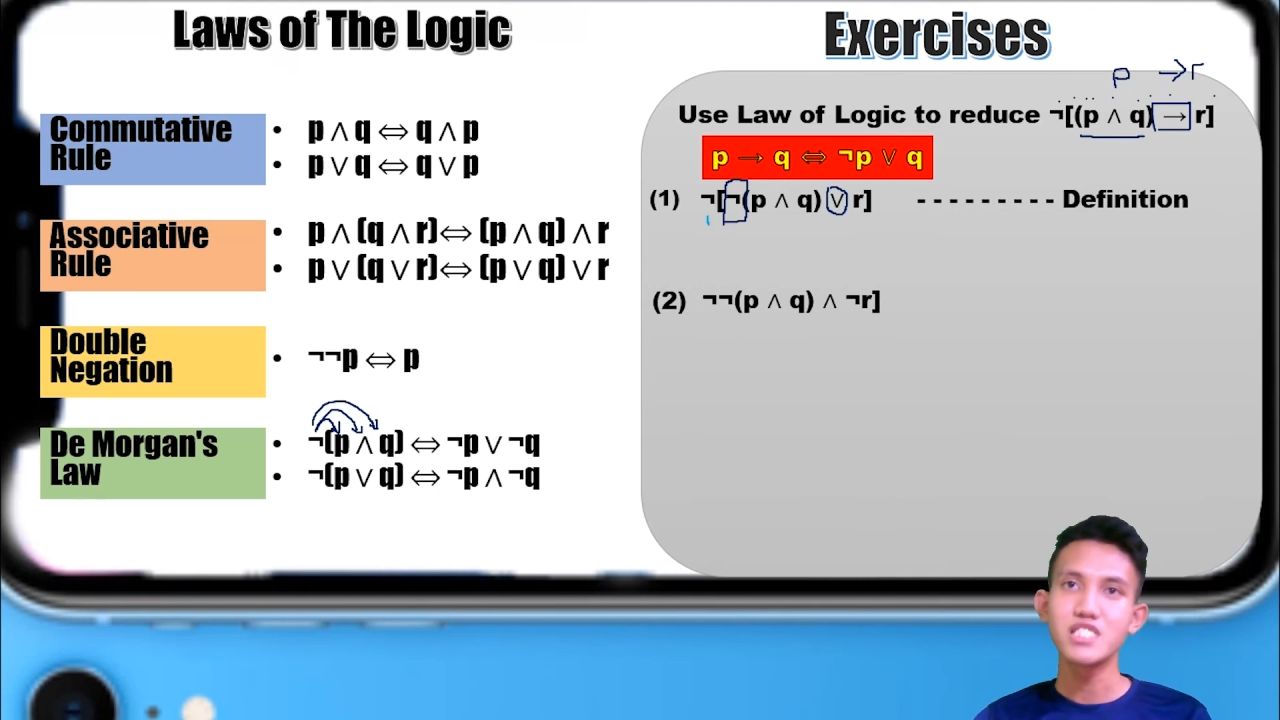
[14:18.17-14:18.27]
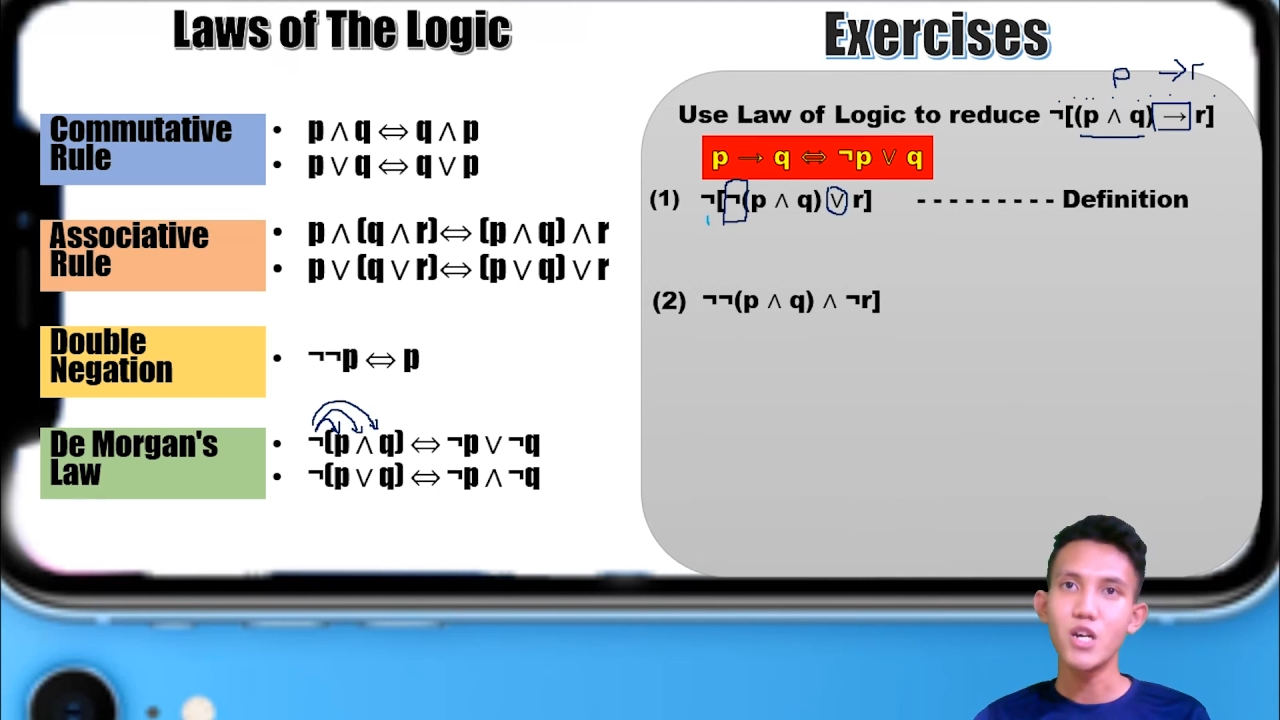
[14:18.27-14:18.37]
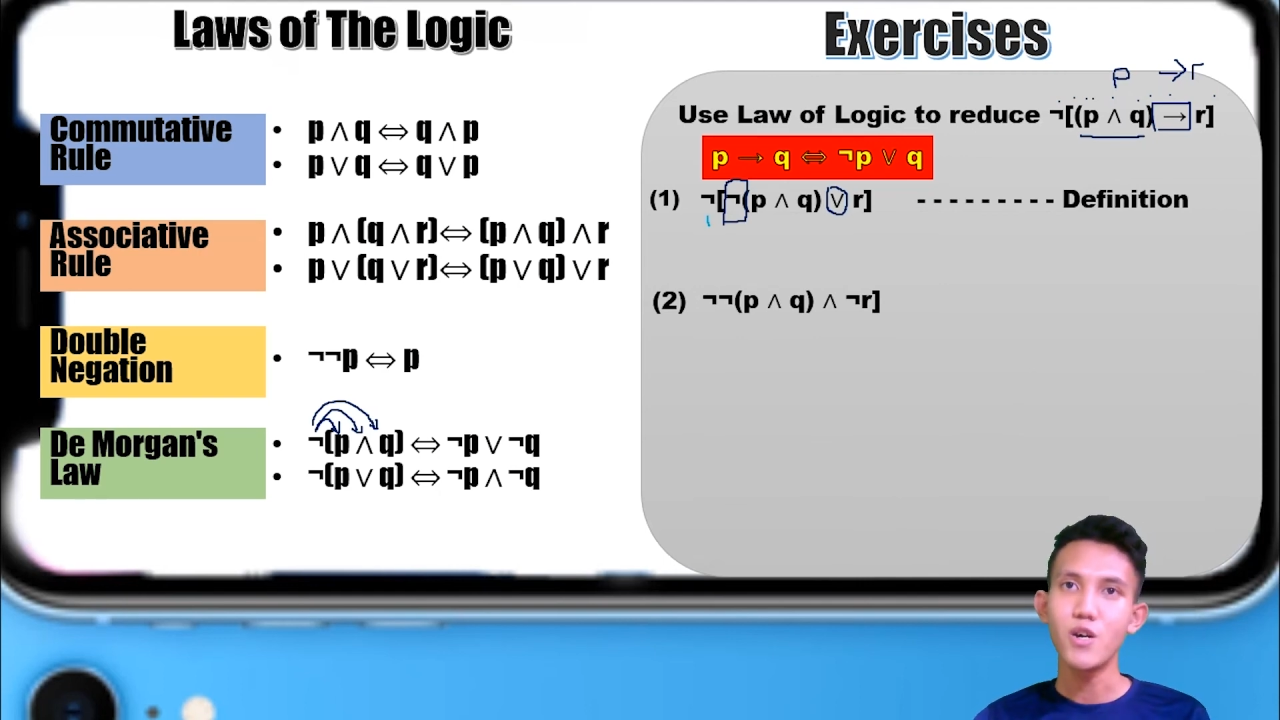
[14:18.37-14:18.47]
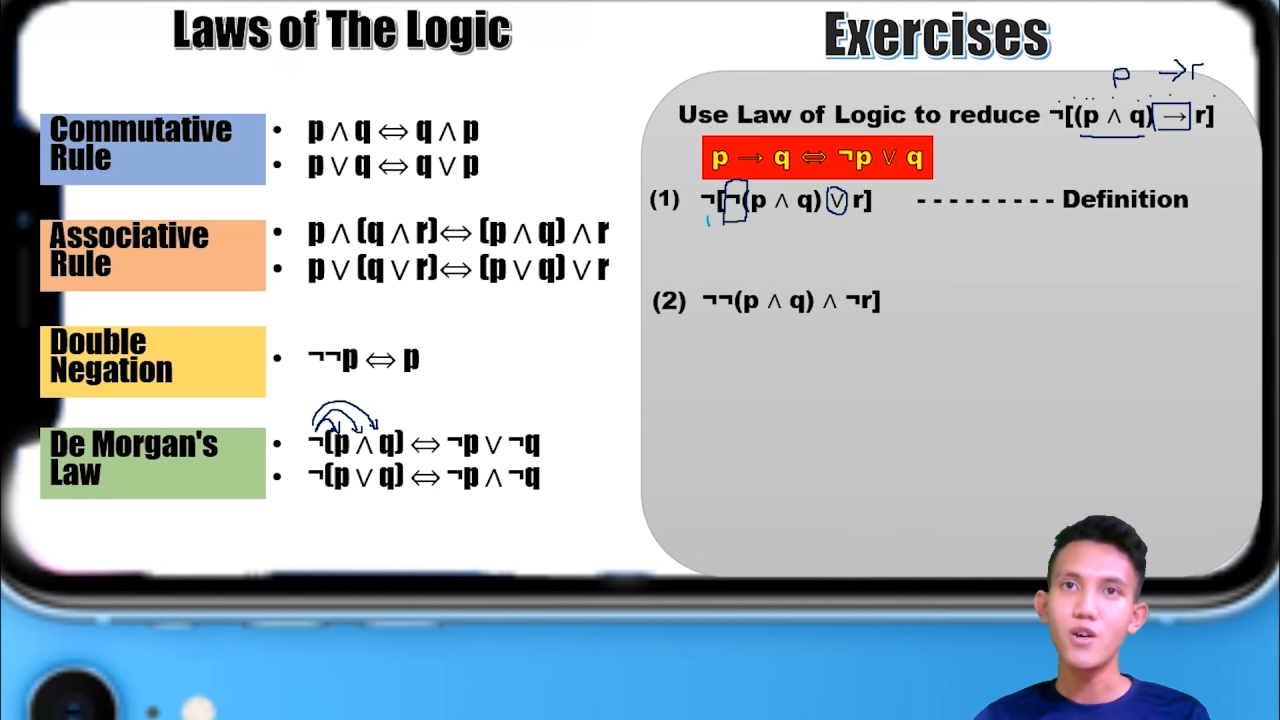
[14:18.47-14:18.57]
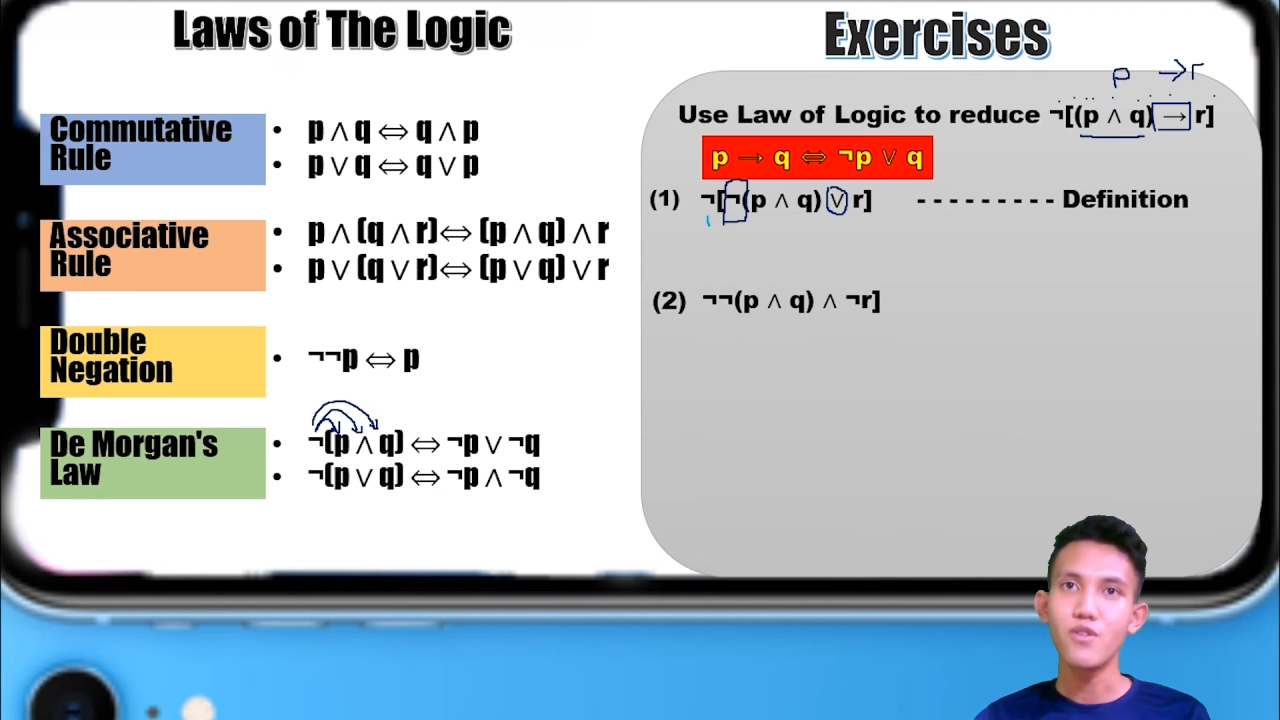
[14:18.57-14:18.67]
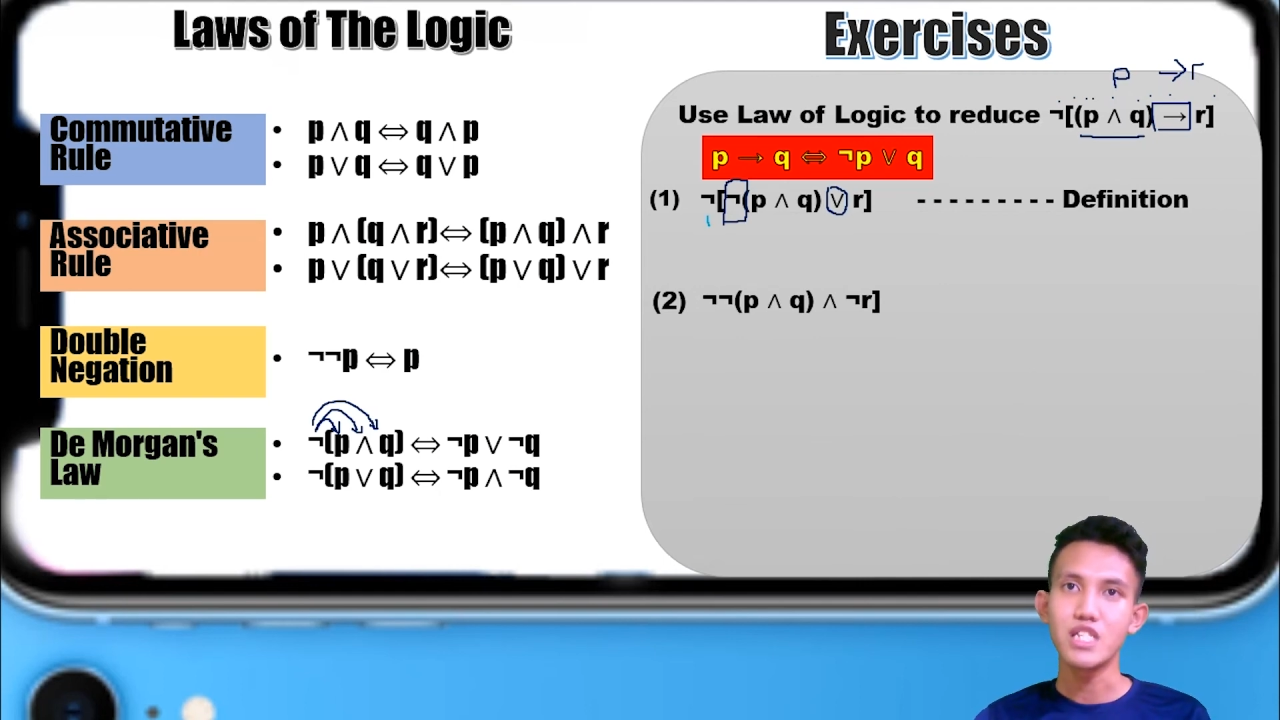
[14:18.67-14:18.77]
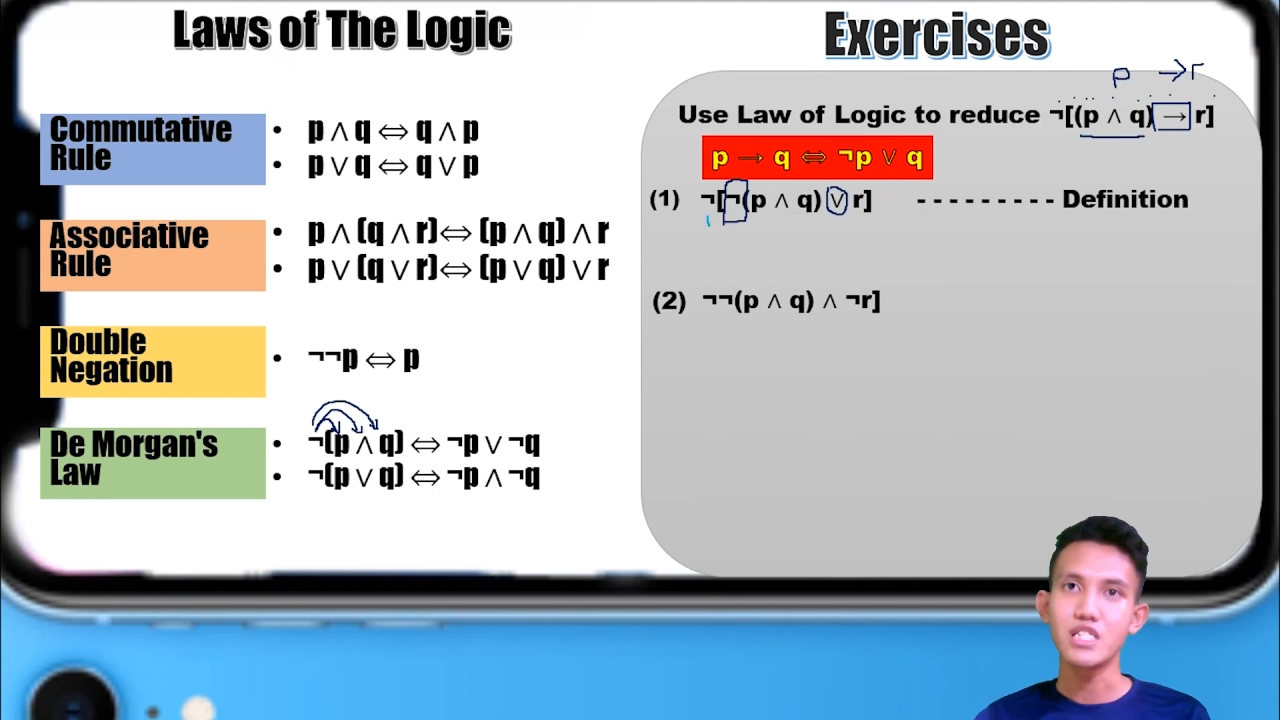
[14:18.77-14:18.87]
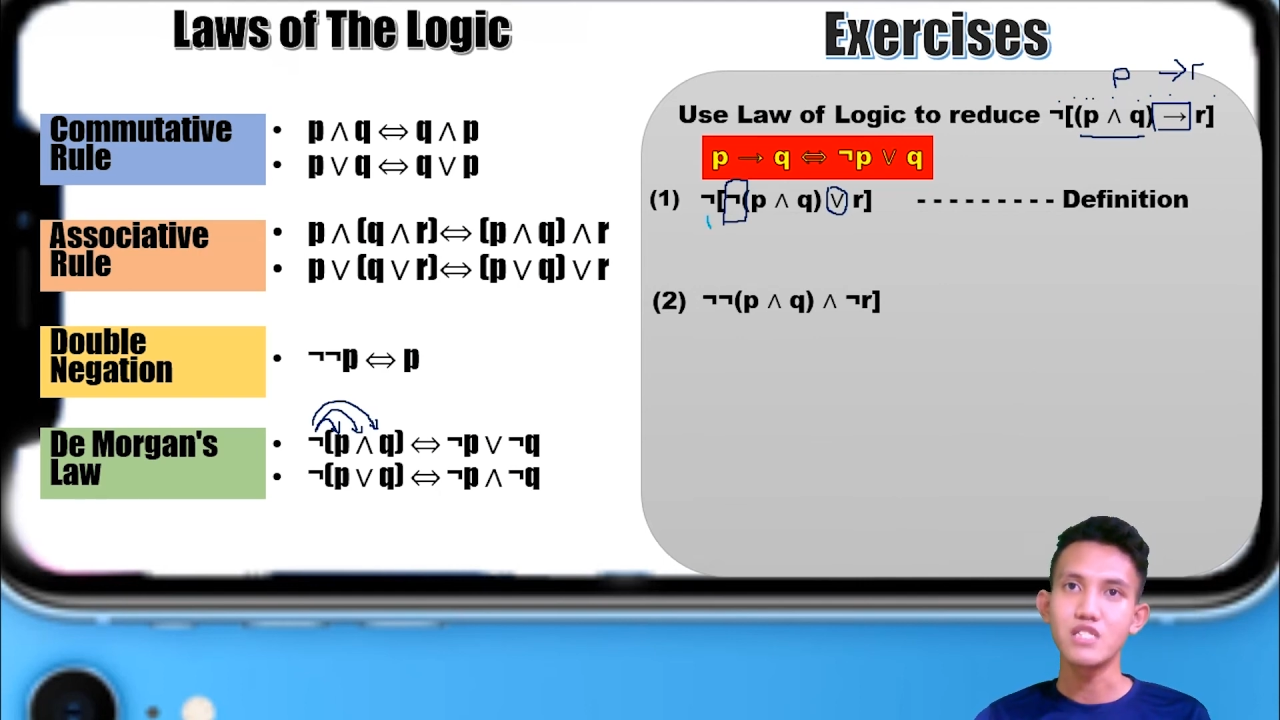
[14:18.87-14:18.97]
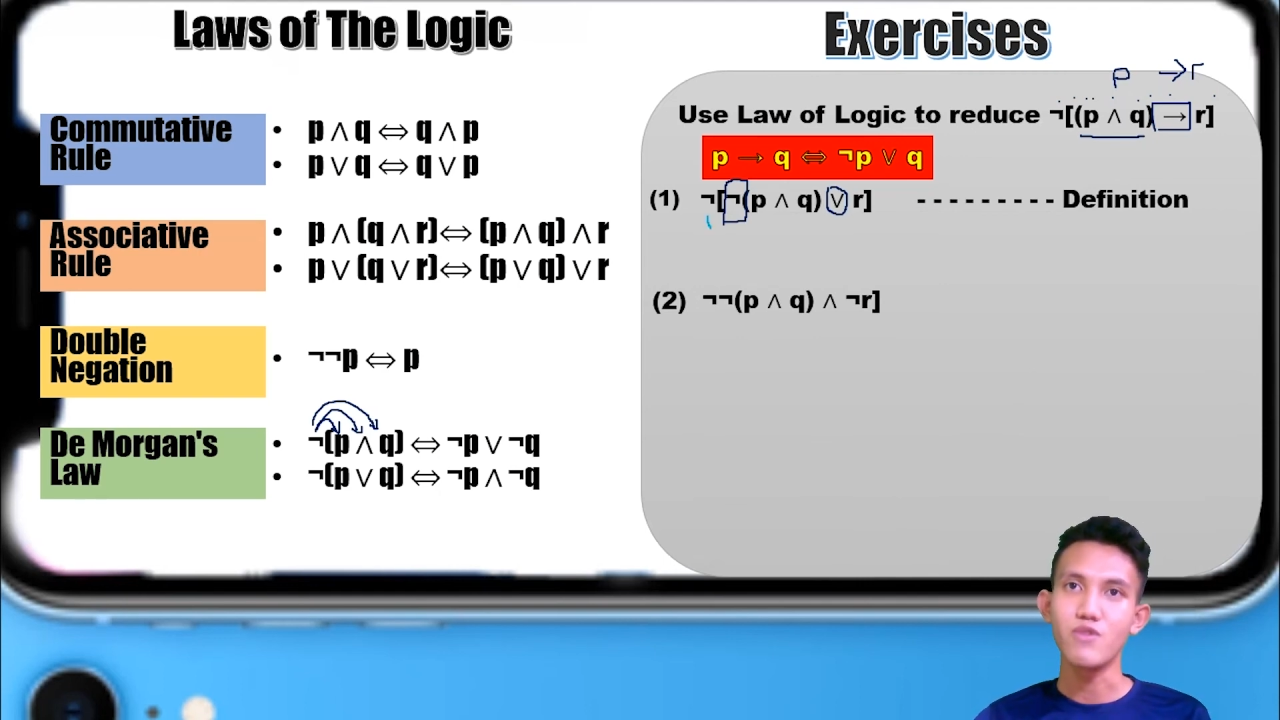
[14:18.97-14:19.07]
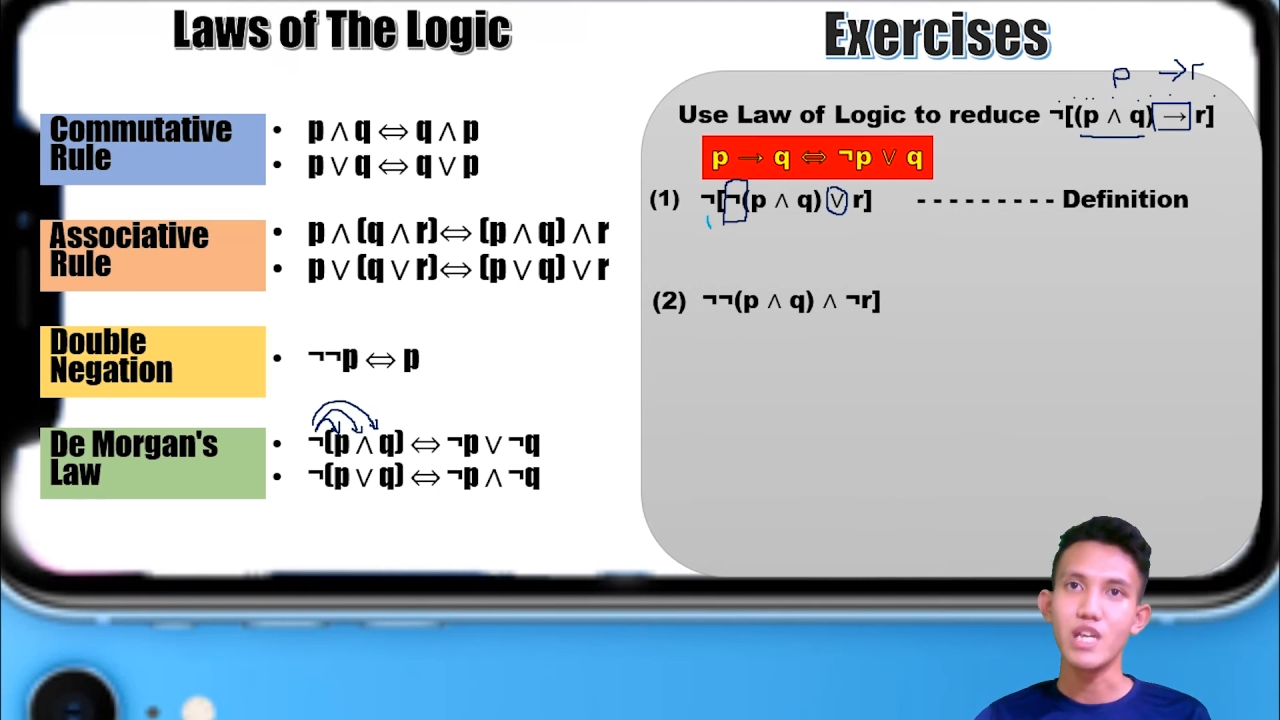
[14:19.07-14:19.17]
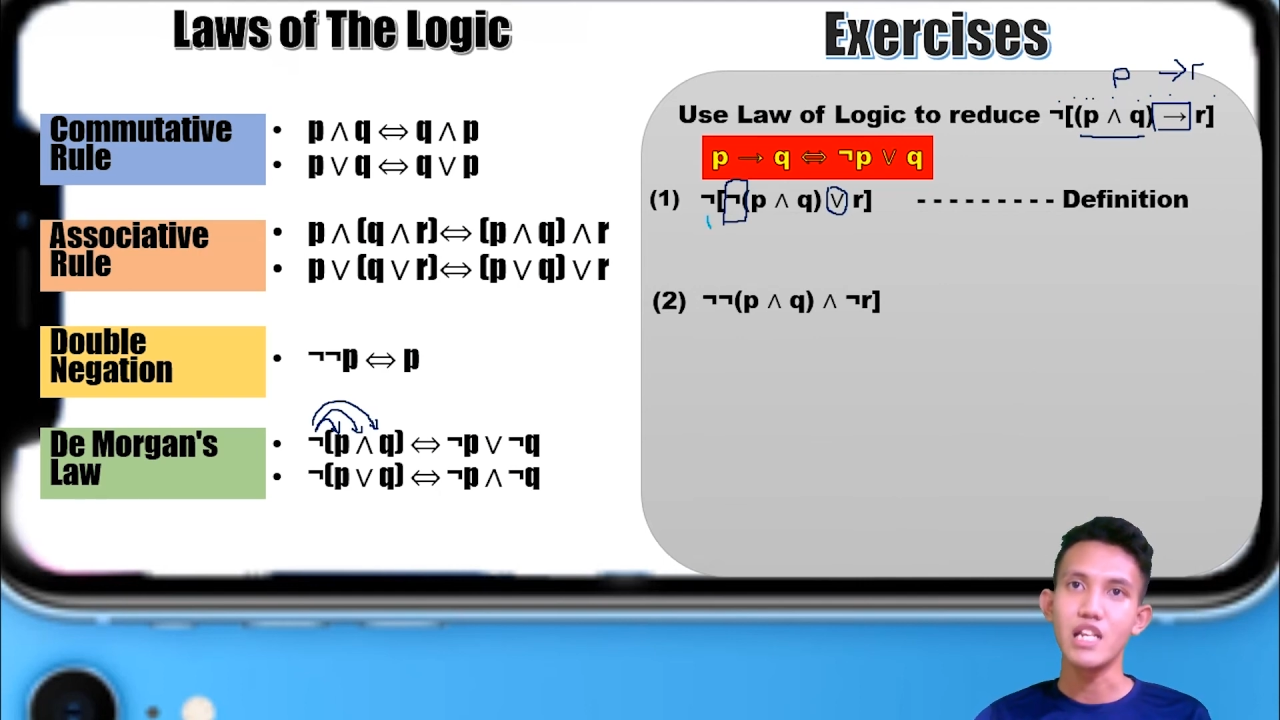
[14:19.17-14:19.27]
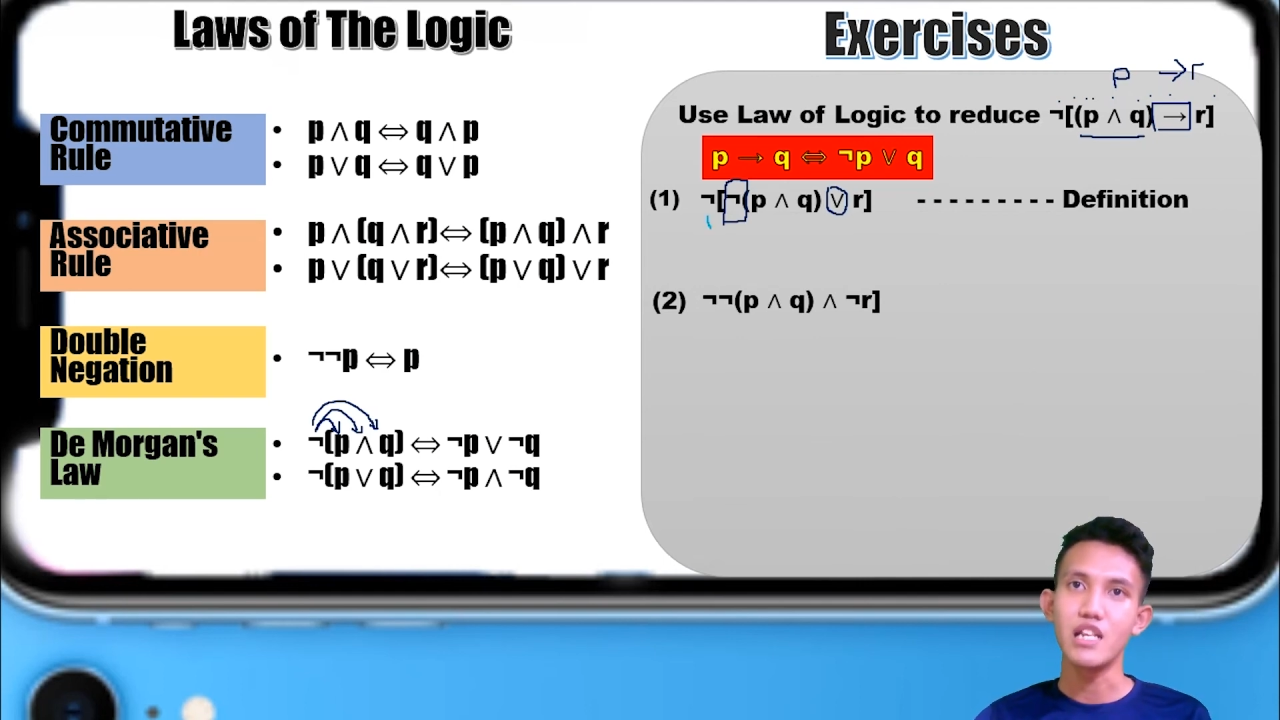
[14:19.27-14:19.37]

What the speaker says: De Morgan's law,